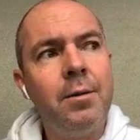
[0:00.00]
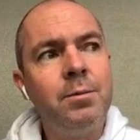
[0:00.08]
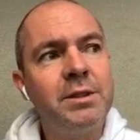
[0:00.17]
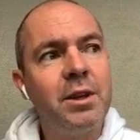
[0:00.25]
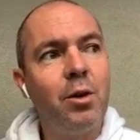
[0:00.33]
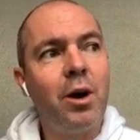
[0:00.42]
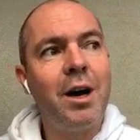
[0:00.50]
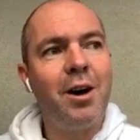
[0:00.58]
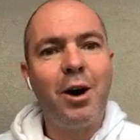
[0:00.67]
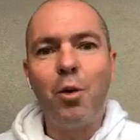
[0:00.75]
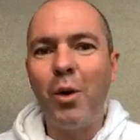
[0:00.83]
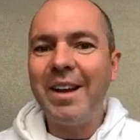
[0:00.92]
So
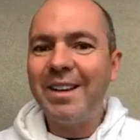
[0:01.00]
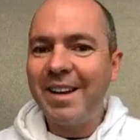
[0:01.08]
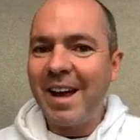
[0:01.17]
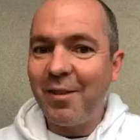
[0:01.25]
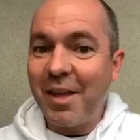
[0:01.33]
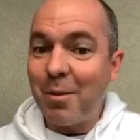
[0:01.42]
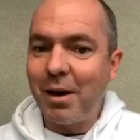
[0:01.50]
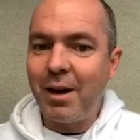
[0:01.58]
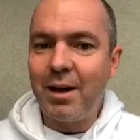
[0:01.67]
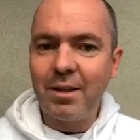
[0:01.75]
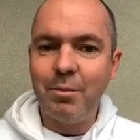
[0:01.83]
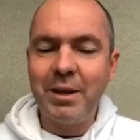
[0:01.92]
I went down that
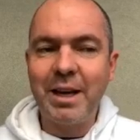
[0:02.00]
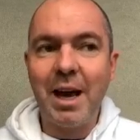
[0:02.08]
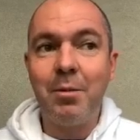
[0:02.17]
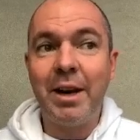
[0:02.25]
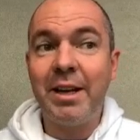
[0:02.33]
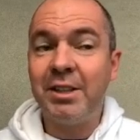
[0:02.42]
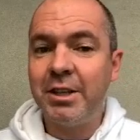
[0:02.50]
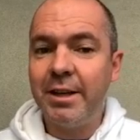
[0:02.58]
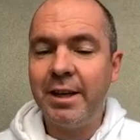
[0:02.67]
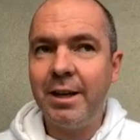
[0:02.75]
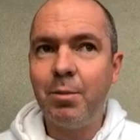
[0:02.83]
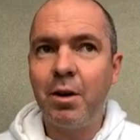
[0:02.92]
path and become an
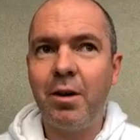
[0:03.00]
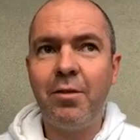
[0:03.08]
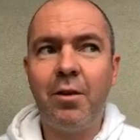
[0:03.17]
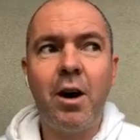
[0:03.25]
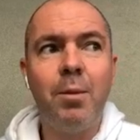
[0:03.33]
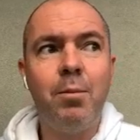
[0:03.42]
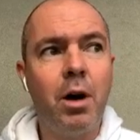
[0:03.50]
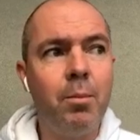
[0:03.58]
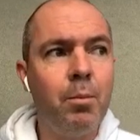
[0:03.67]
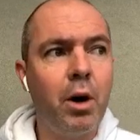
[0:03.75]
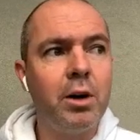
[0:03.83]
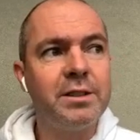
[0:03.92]
engineer, but I fired my
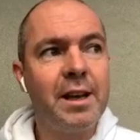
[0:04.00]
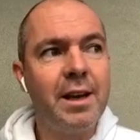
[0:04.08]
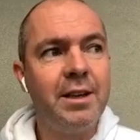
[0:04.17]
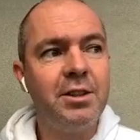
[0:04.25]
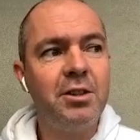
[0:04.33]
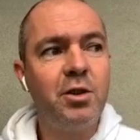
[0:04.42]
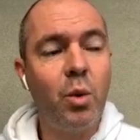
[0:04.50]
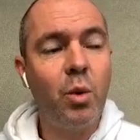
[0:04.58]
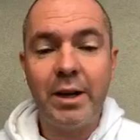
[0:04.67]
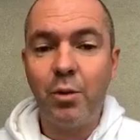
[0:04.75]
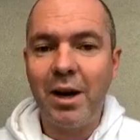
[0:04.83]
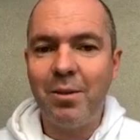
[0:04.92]
boss aged
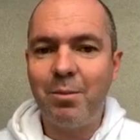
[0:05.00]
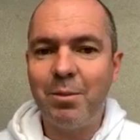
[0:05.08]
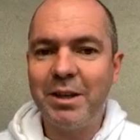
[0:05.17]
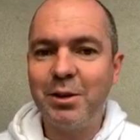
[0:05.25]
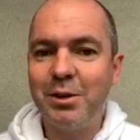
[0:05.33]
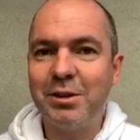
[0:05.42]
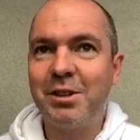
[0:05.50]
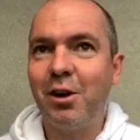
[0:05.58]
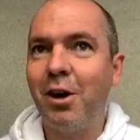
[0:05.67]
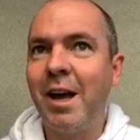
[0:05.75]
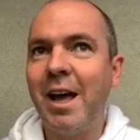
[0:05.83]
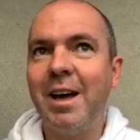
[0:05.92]
21 because
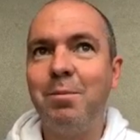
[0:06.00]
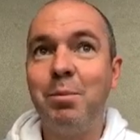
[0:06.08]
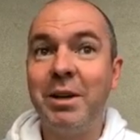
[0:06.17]
I had